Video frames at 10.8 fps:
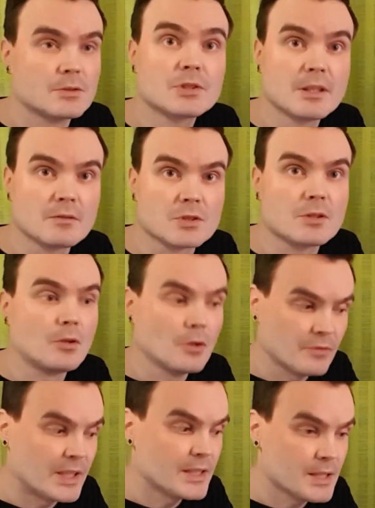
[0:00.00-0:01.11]
She was
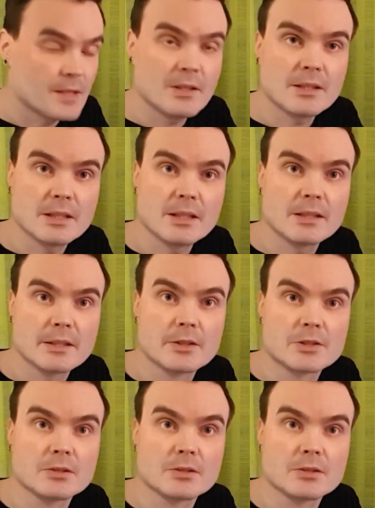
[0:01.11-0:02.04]
already 17 years